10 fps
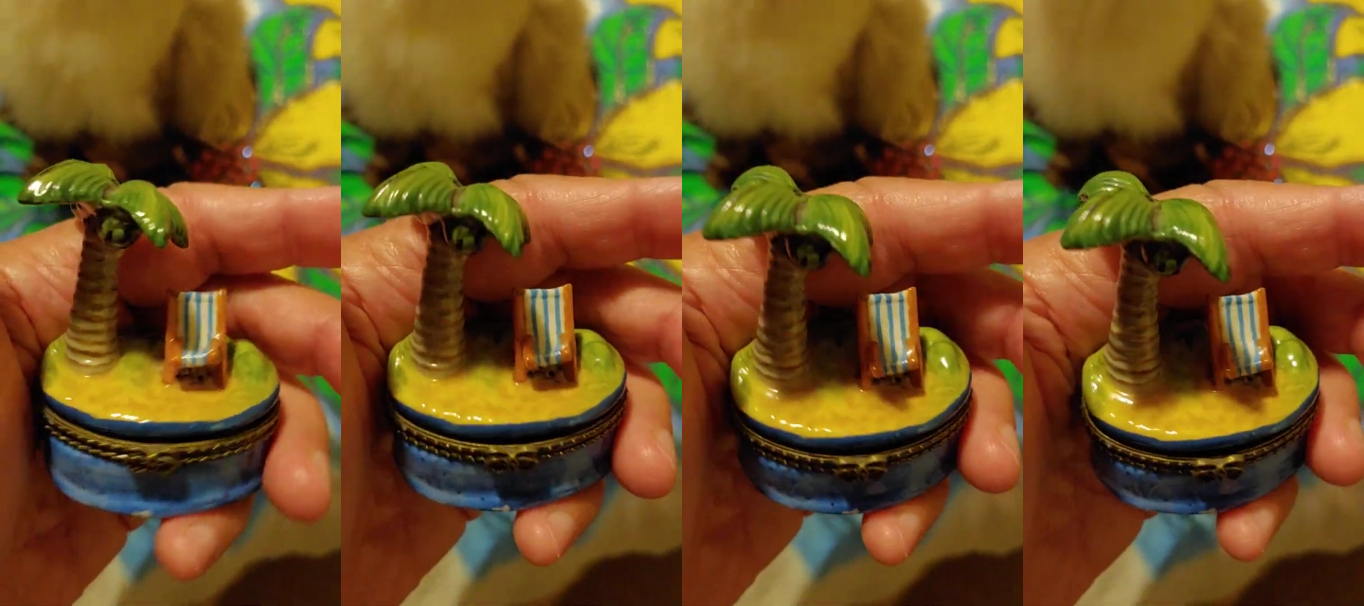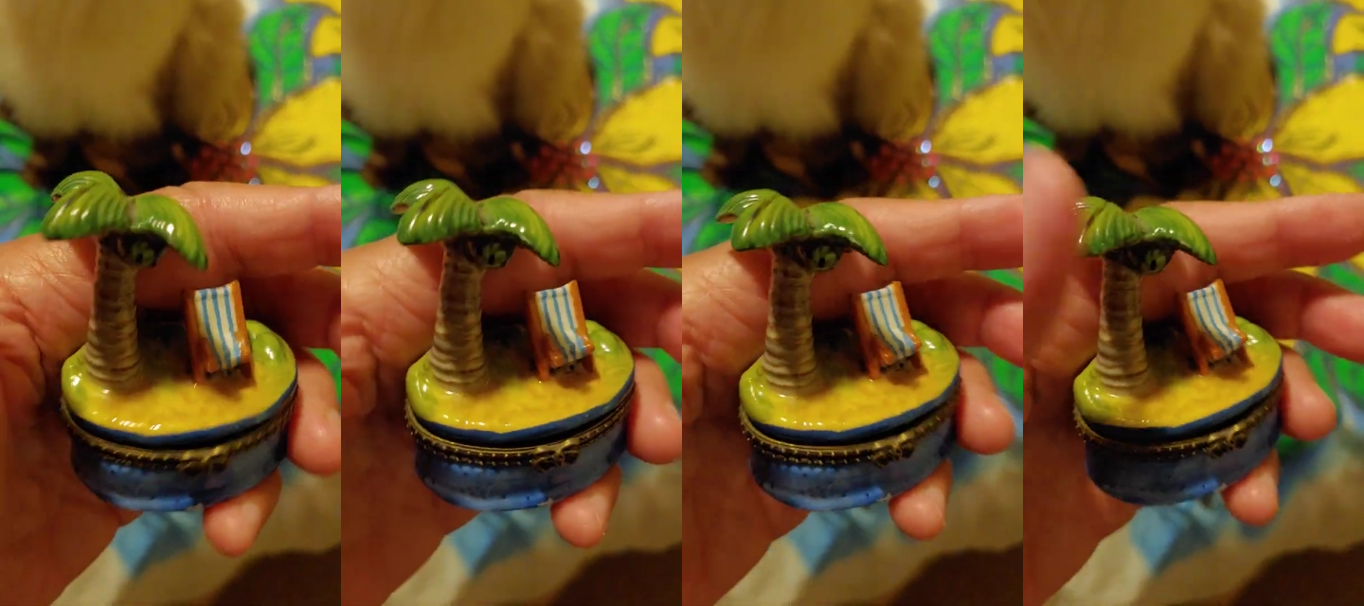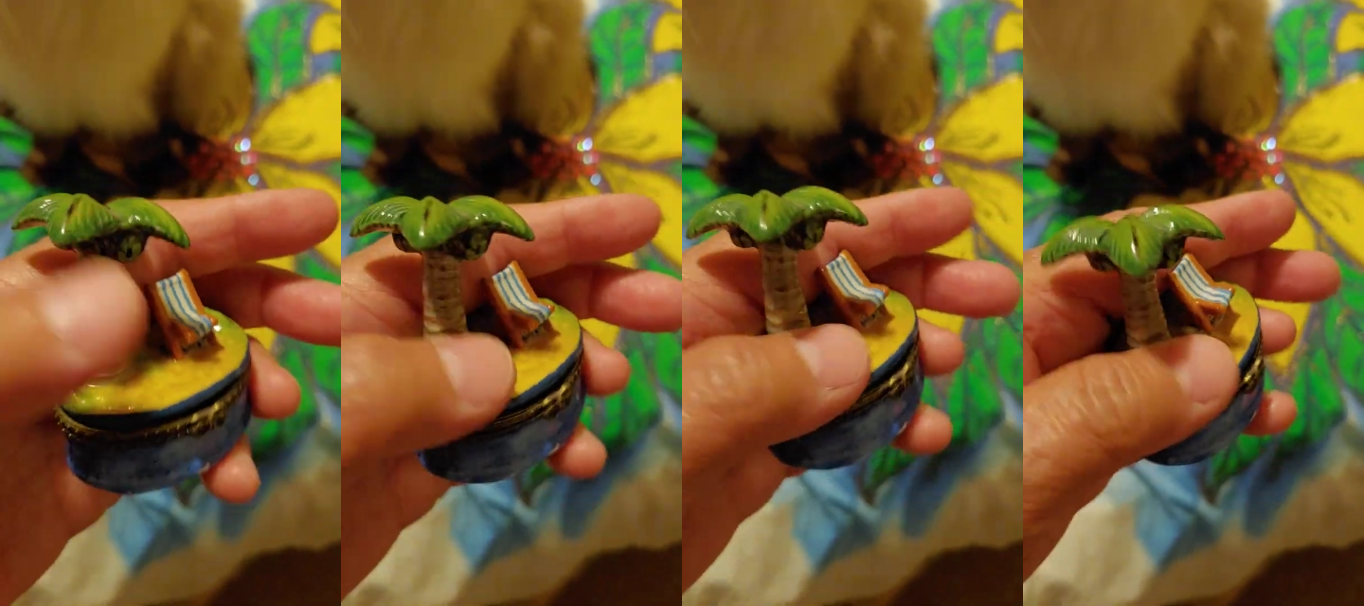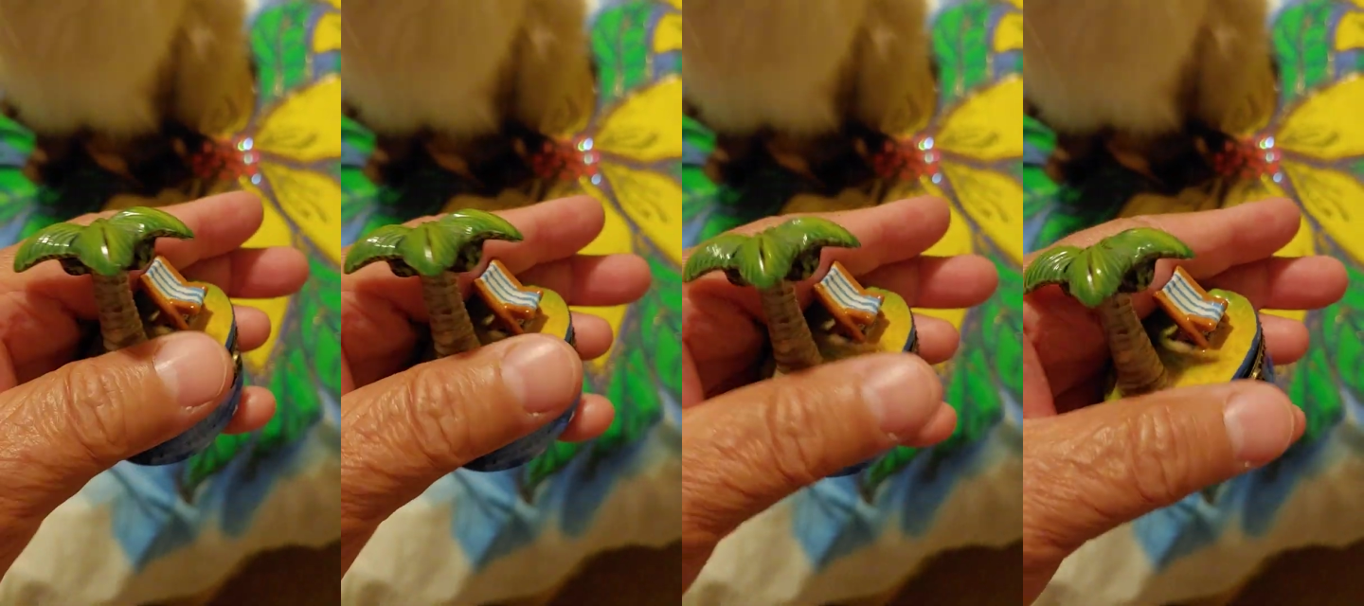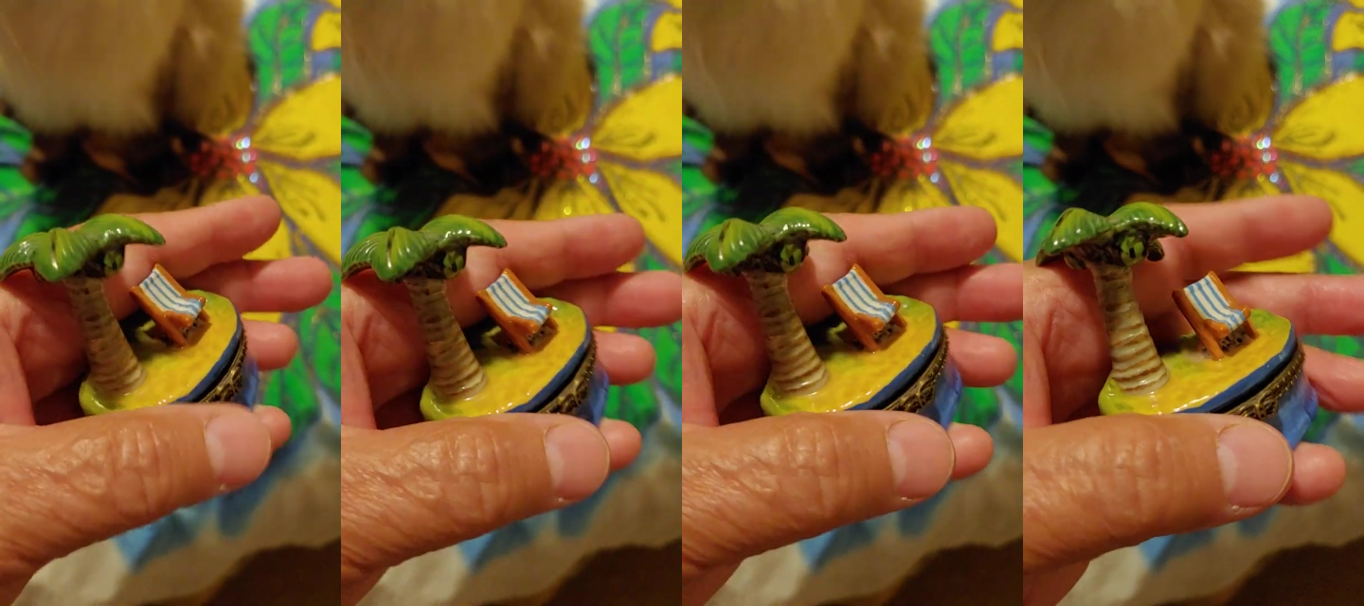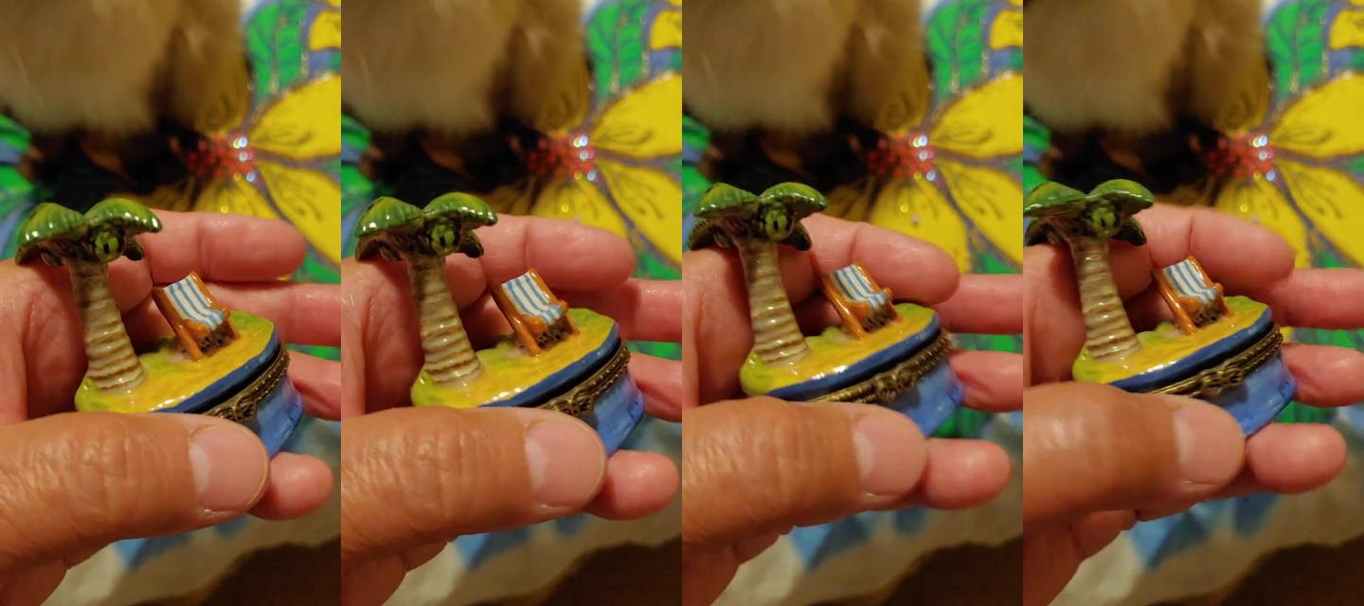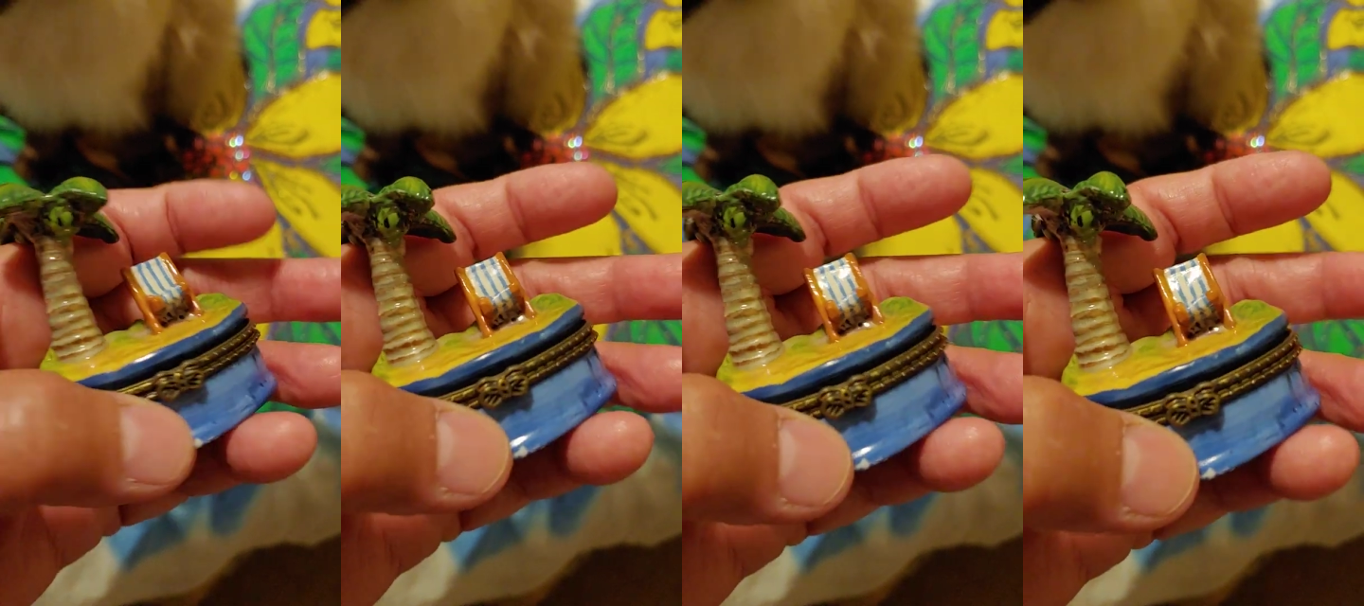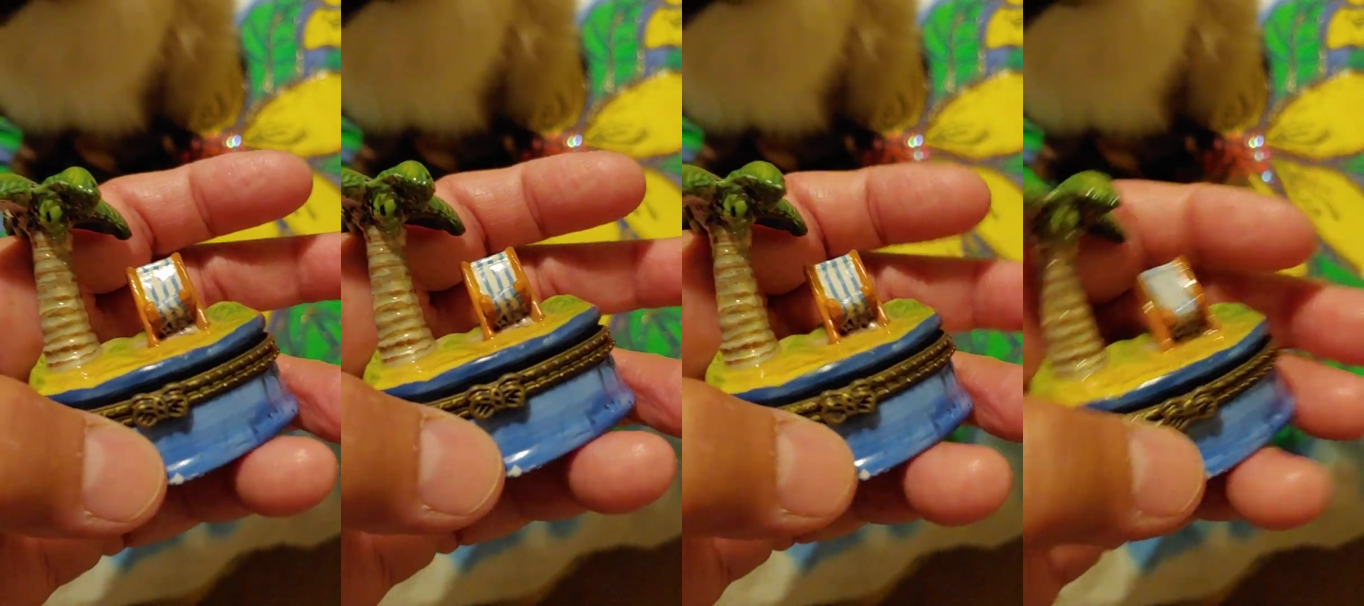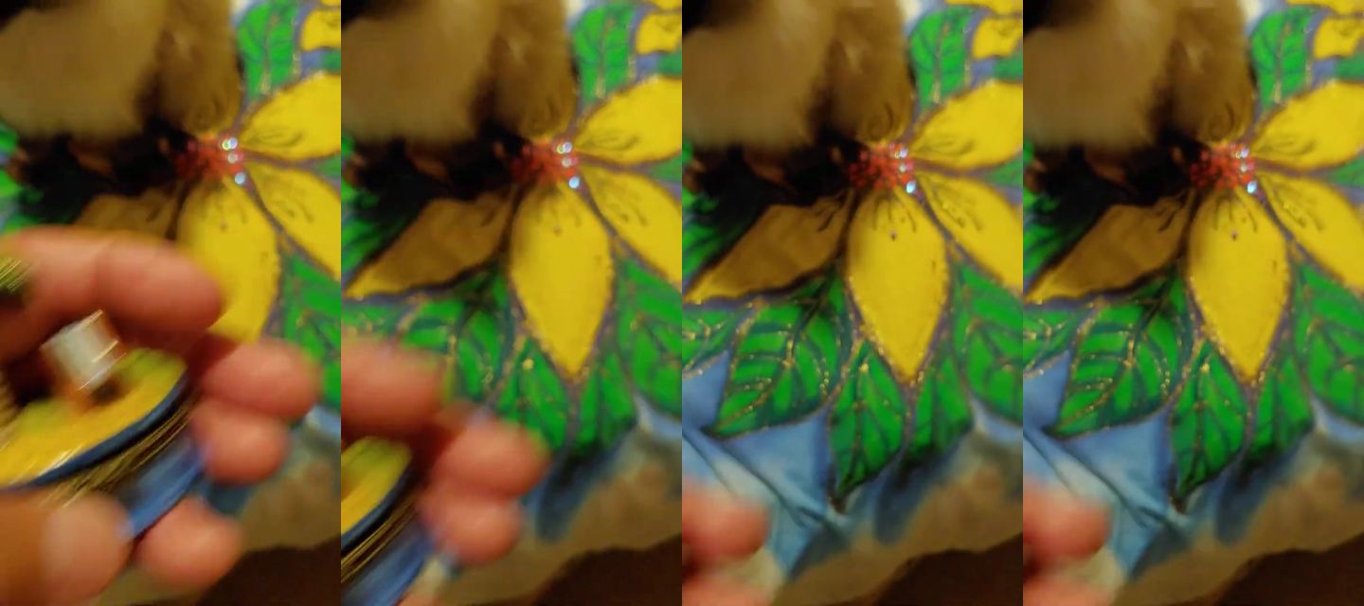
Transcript: Nobody's mouth can be seen.